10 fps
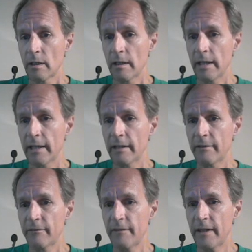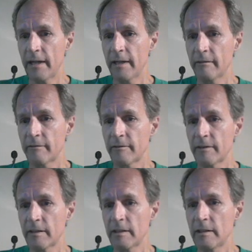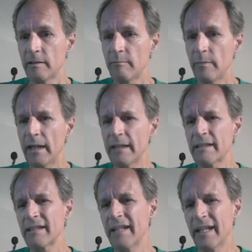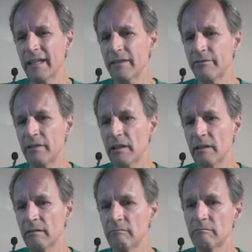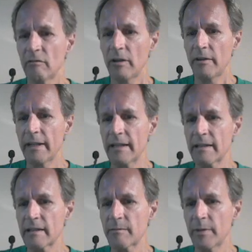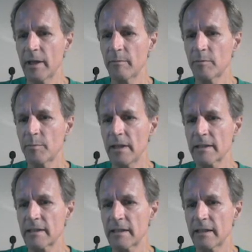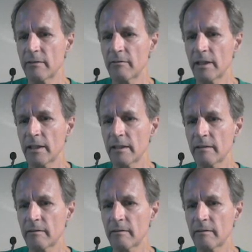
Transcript: Negative 5 minus a negative 10. Well, that becomes plus 10, right?